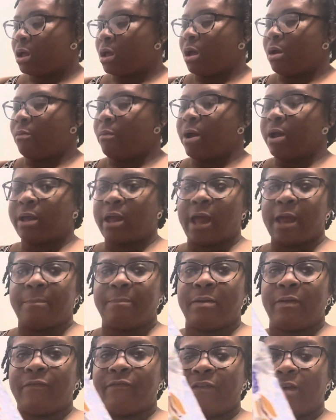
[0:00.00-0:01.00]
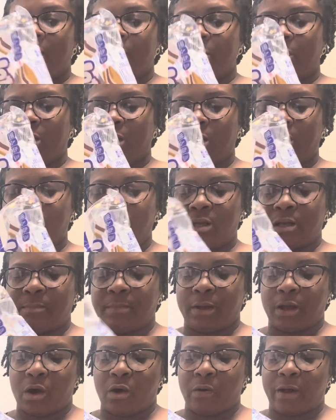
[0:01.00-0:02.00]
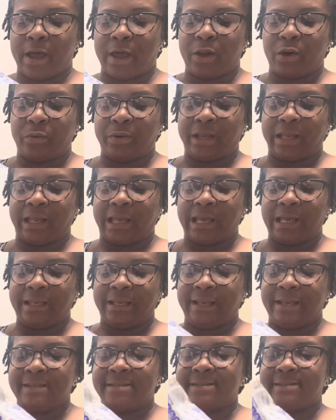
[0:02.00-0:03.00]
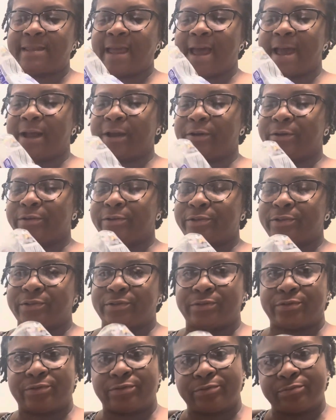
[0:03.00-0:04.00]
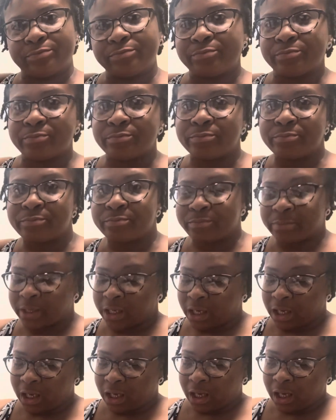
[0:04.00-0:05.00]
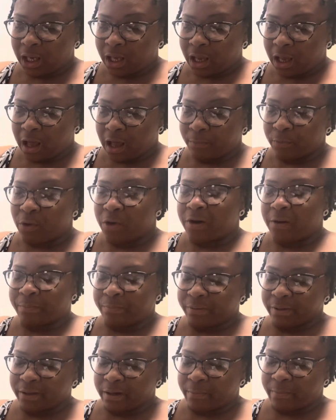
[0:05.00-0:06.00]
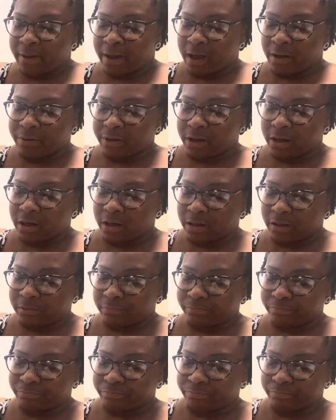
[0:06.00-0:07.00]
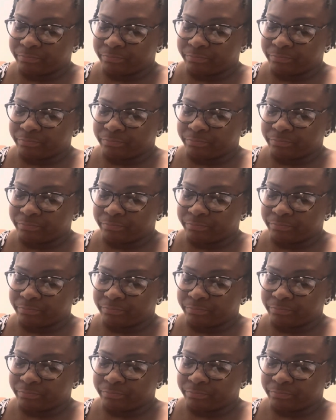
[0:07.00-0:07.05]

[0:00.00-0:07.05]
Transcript: All right, KP family, let me go ahead on and get these stackers. I'm gonna put about, um,